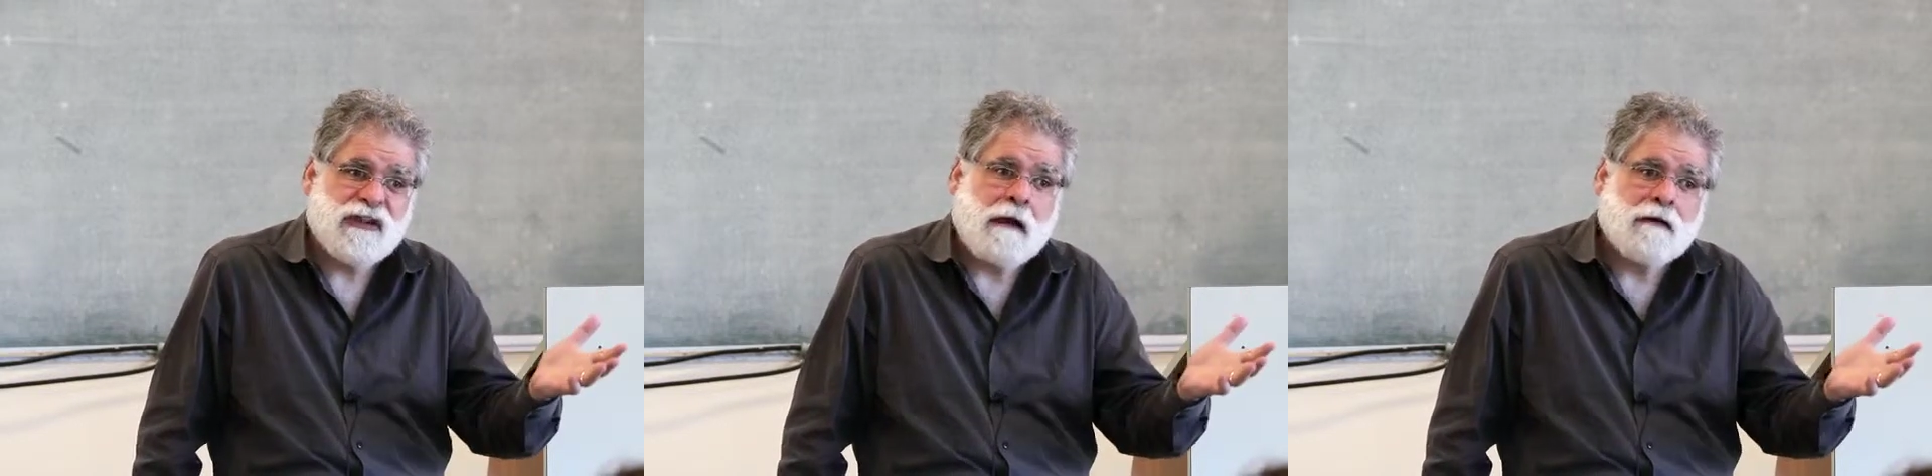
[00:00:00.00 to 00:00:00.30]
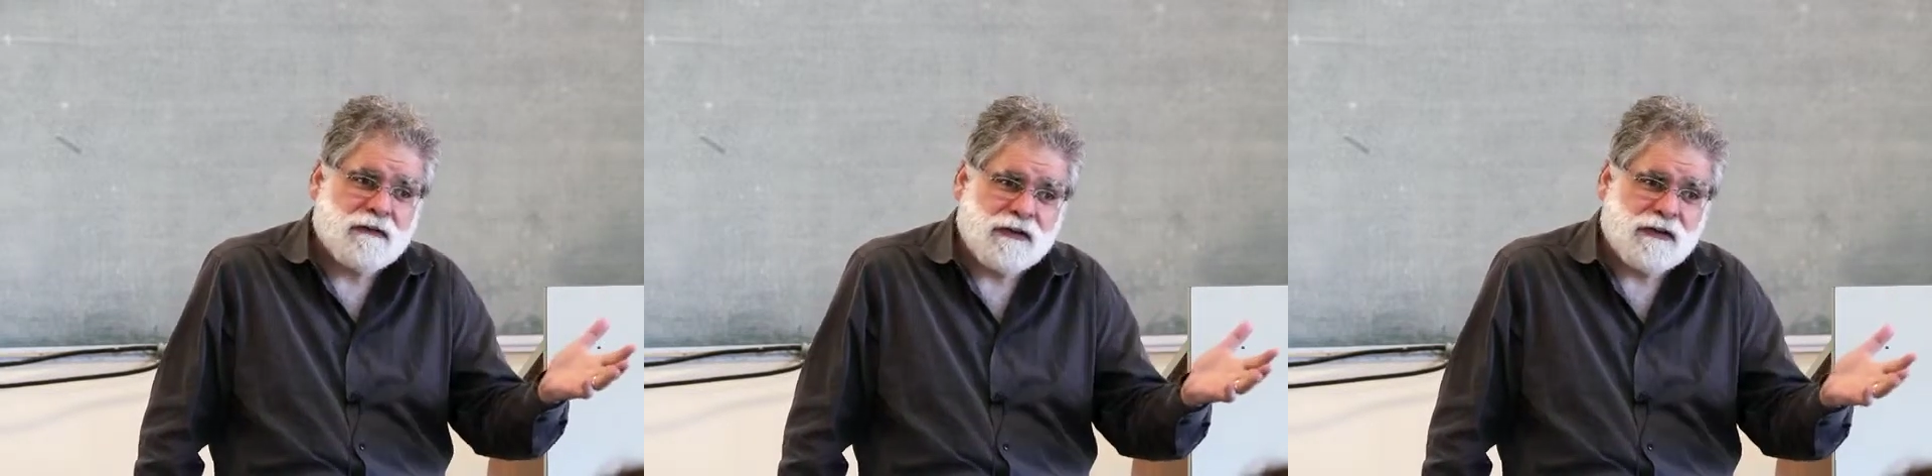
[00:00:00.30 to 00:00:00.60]

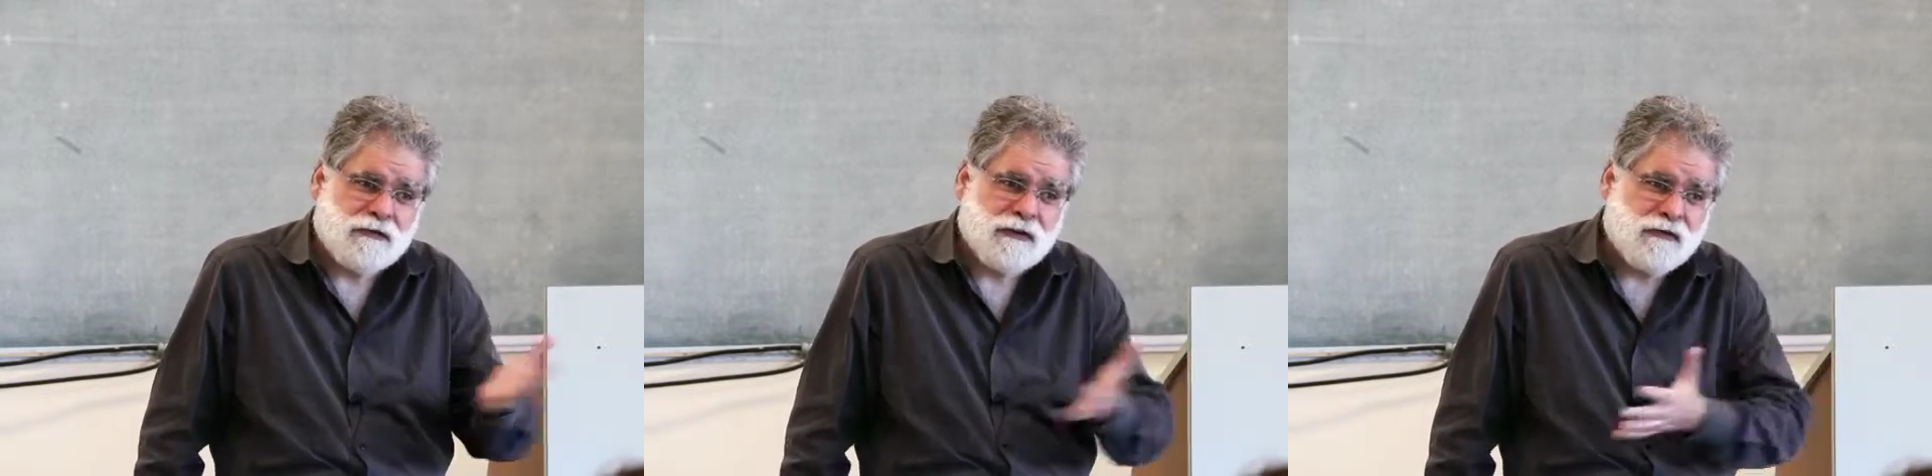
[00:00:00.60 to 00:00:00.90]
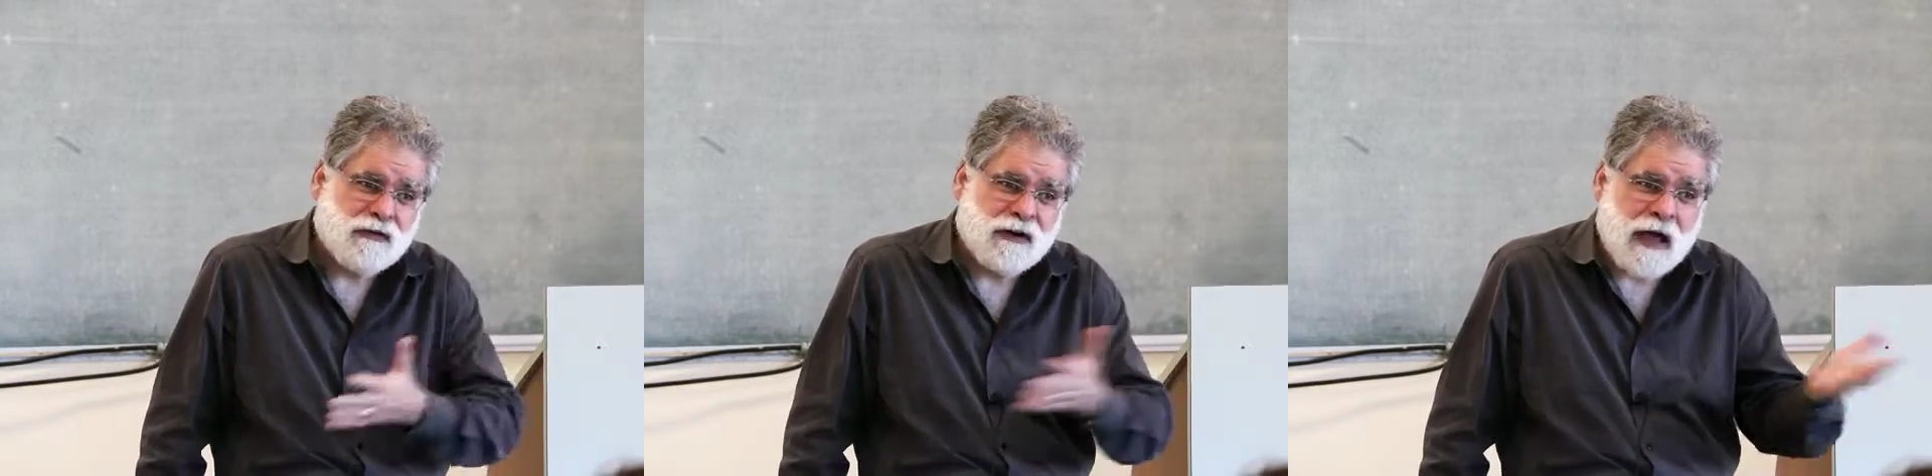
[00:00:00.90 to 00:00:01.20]
narrative
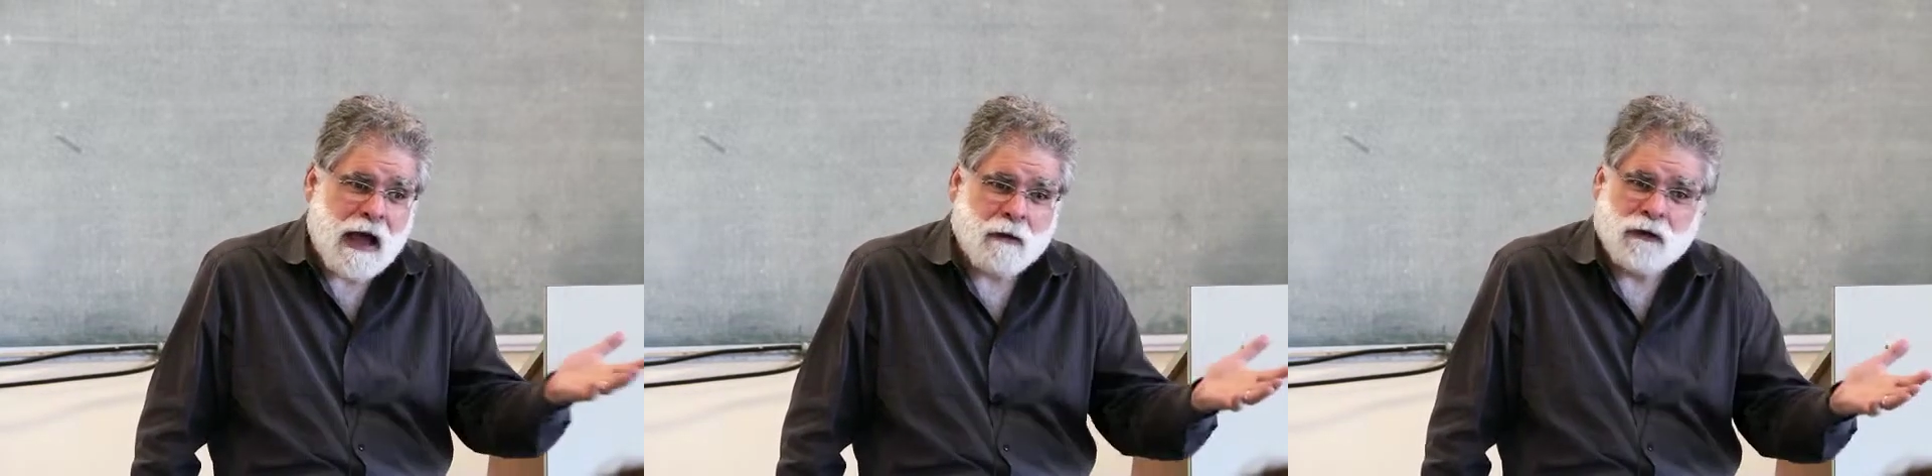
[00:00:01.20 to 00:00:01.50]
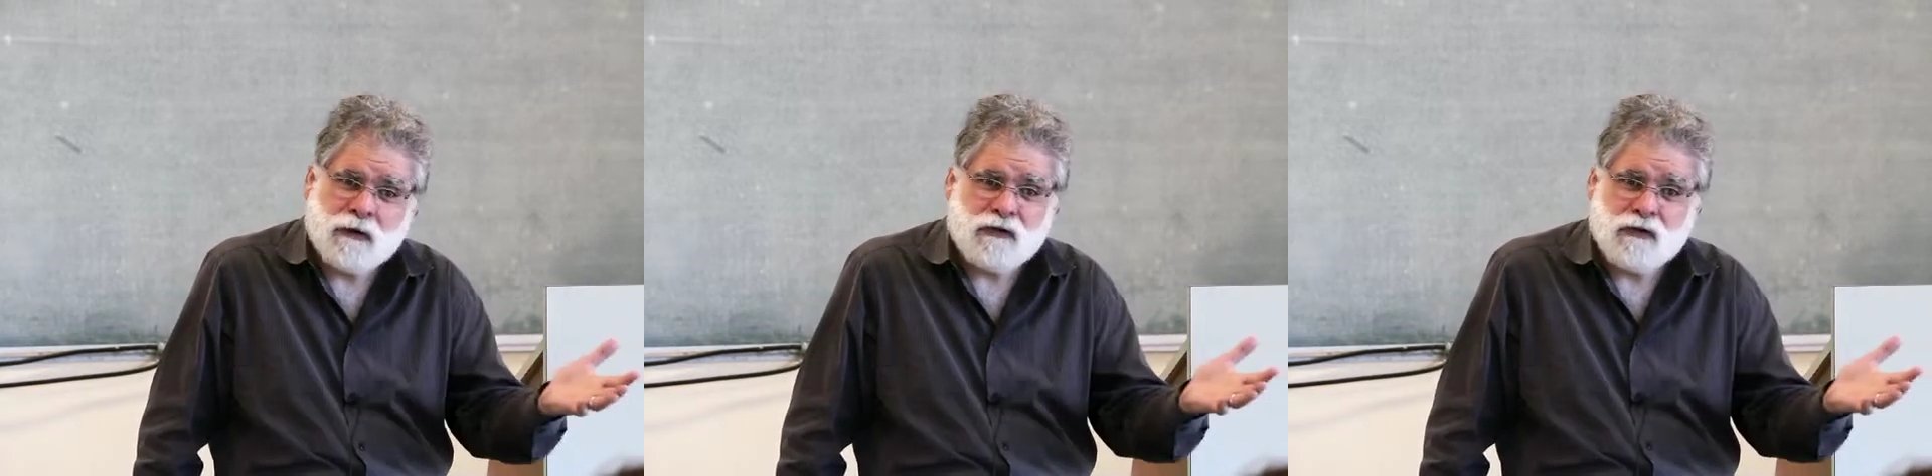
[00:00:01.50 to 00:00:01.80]
interview for an
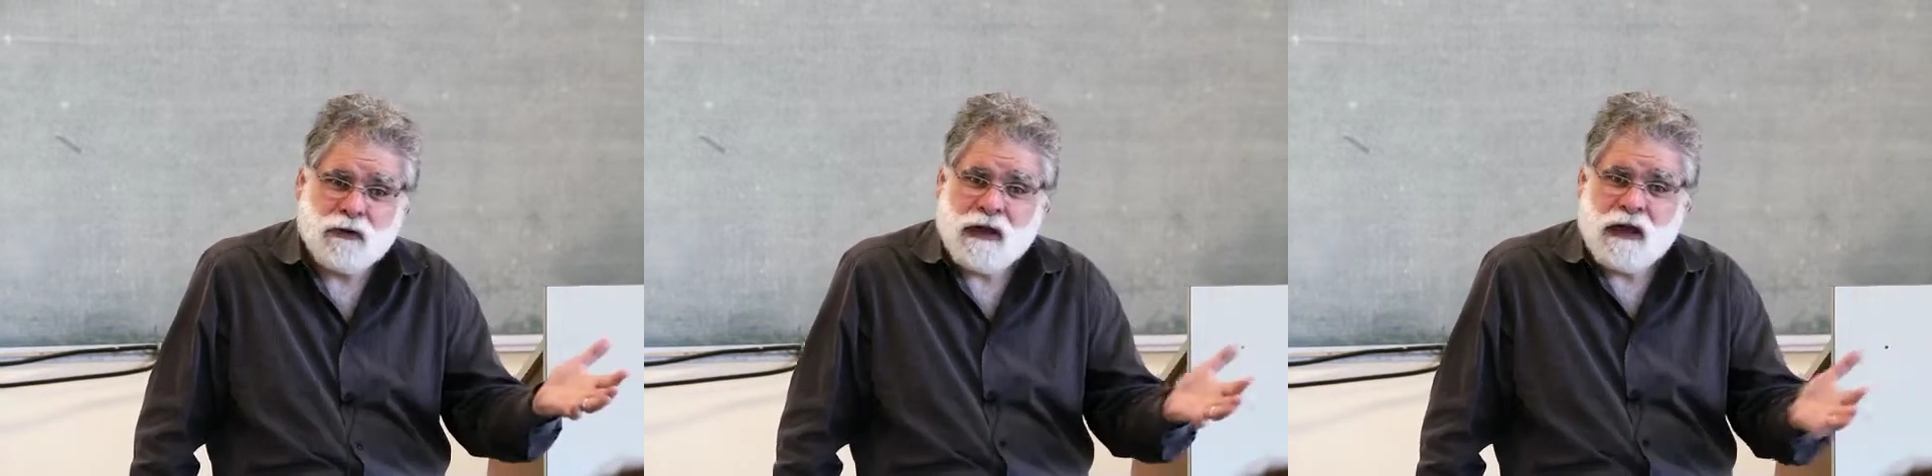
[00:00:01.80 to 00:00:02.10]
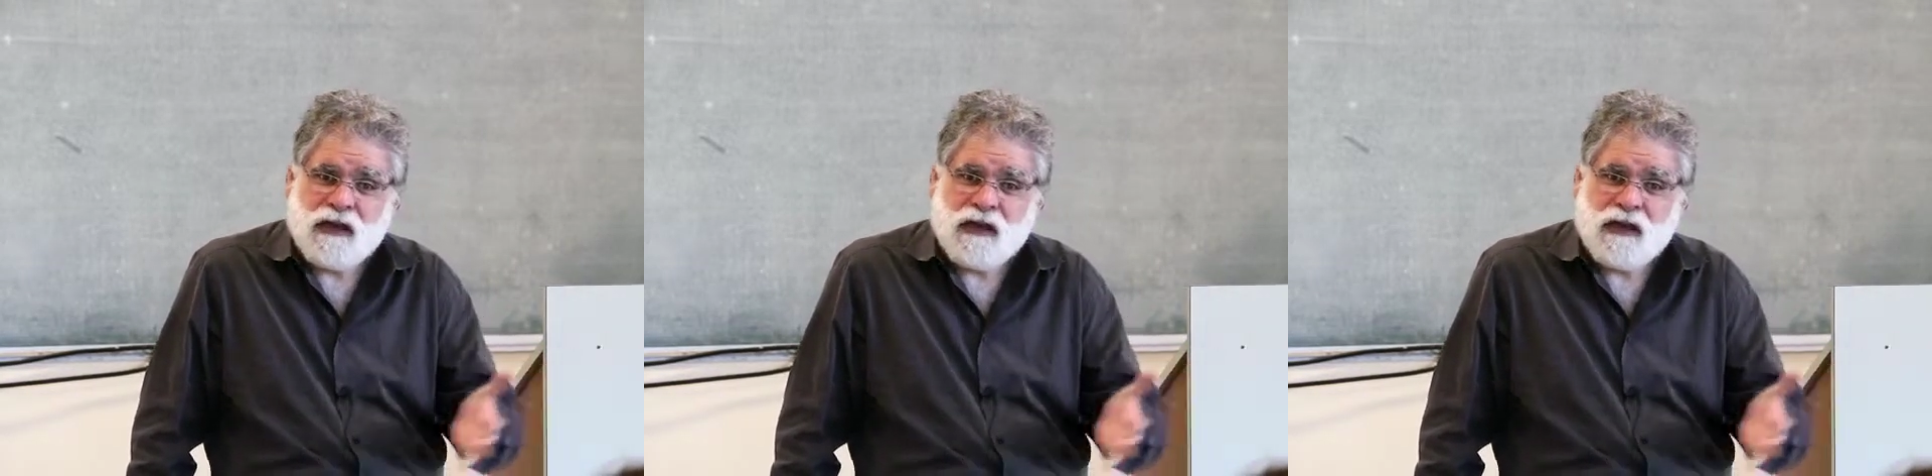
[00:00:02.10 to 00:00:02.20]
hour or two